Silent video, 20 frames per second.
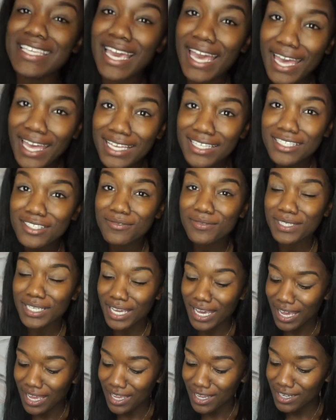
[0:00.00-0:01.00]
yes
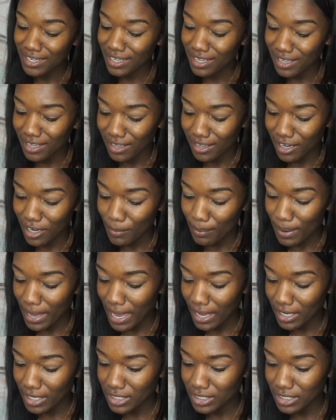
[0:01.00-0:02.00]
Rihanna her
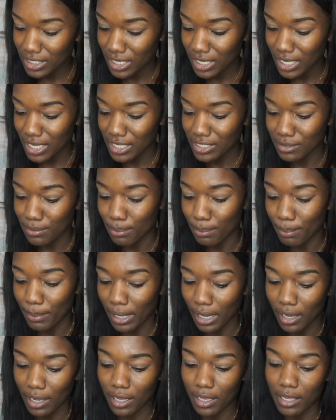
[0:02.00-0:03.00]
packaging is
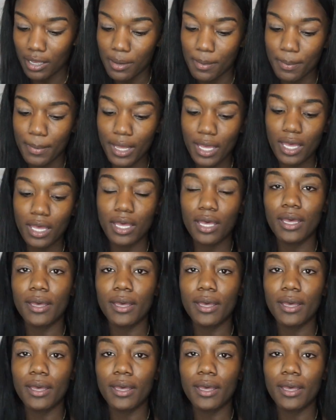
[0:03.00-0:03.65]
bomb